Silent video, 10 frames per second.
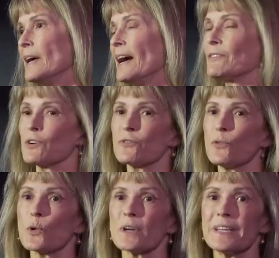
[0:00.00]
after
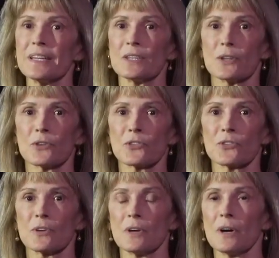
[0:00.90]
4 years
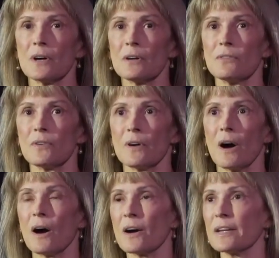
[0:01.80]
of
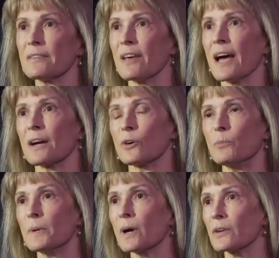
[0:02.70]
a heart attack,
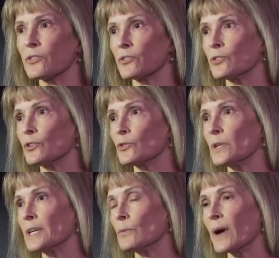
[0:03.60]
open heart
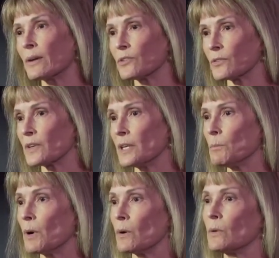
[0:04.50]
surgery, and rounds of
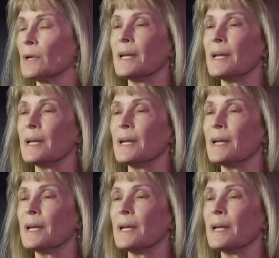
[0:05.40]
chemo,